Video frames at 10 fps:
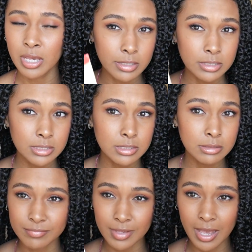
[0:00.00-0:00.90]

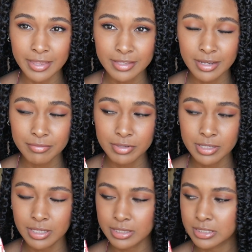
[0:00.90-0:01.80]
Honestly, I think I really
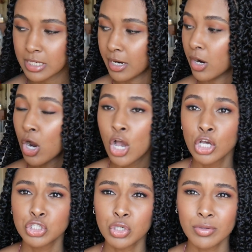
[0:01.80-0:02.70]
like this hair.
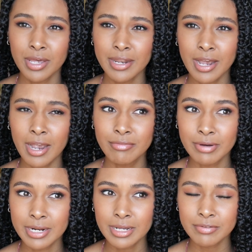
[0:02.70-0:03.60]
So then I
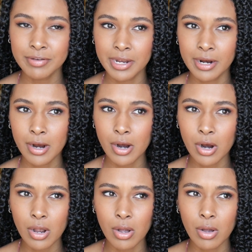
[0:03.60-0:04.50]
ran out of hair.
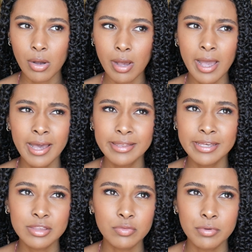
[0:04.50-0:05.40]
I had
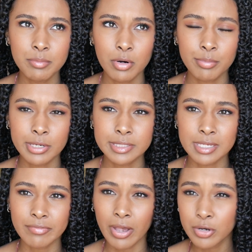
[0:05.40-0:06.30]
like 3 more braids
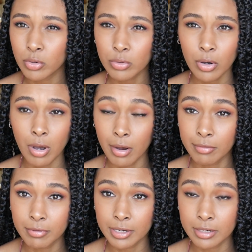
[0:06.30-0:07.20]
left. I don't know how I
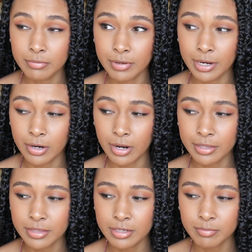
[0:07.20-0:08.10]
ran out of hair. I
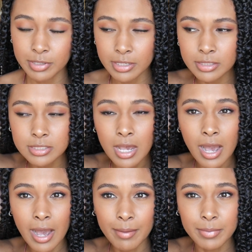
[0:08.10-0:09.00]
think because
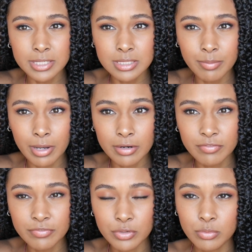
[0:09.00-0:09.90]
I messed up on a
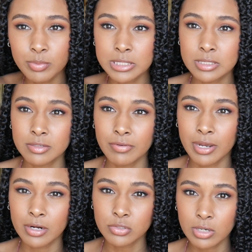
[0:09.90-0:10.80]
few pieces of
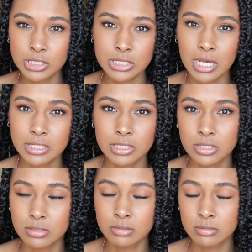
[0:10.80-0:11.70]
hair, so I just had
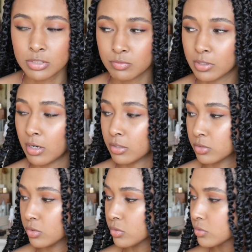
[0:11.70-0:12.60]
to disregard
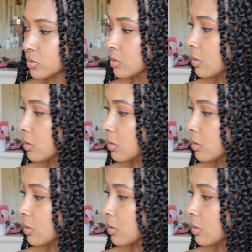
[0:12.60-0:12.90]
those.